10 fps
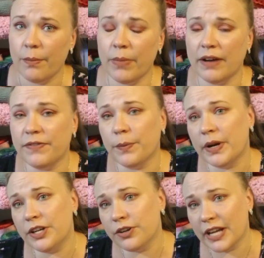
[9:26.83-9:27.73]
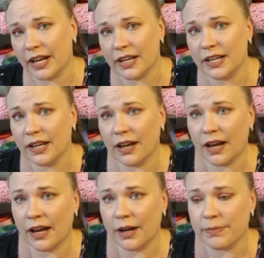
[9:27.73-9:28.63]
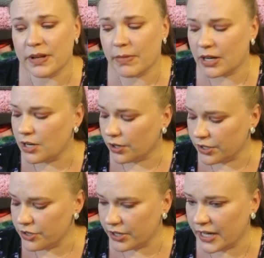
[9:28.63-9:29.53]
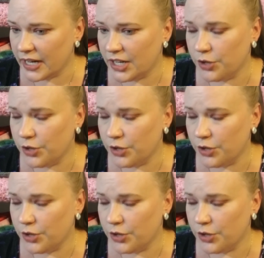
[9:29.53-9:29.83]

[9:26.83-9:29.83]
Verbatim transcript: But for what you're getting, the amount of yarn you're getting,